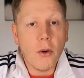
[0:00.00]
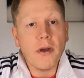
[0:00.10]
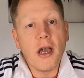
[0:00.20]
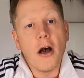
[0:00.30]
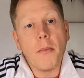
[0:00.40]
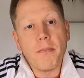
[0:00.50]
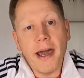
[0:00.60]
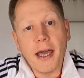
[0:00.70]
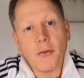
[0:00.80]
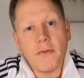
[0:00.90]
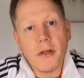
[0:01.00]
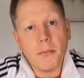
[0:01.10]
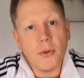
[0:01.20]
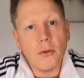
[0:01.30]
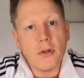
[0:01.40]
We are back with an
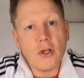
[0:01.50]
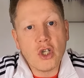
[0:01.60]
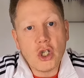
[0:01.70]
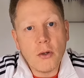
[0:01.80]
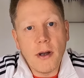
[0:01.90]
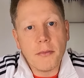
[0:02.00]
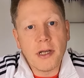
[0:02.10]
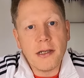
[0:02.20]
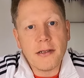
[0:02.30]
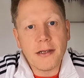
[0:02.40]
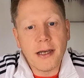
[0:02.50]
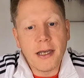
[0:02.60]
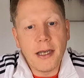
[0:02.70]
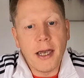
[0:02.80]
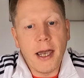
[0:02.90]
important shoe update
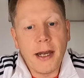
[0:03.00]
today,